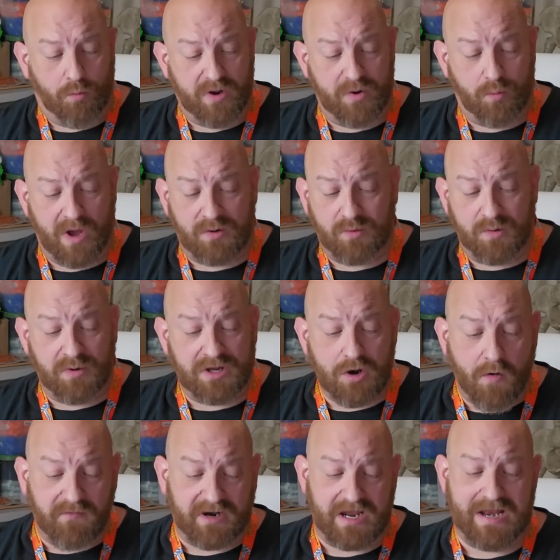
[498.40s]
we when we went
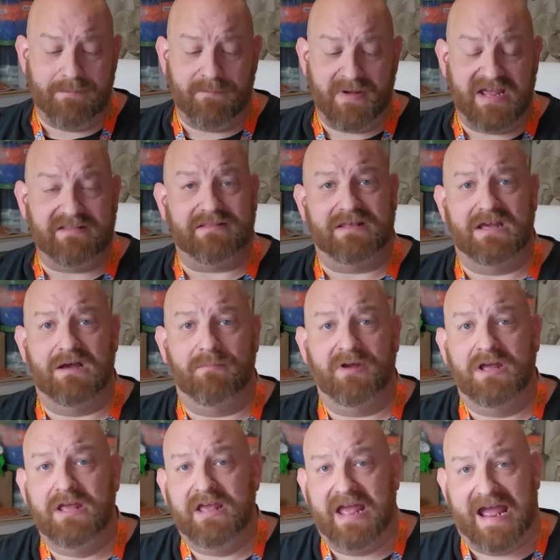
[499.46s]
over and met
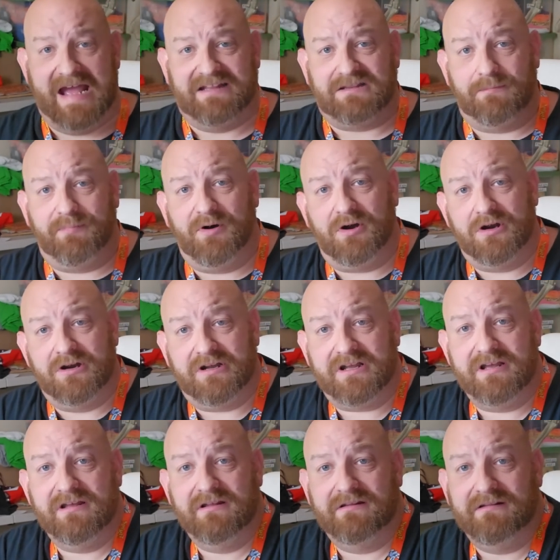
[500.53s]
them at the
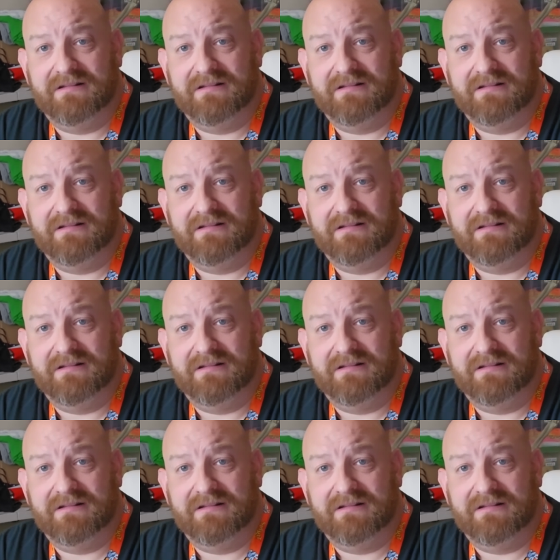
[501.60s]
park,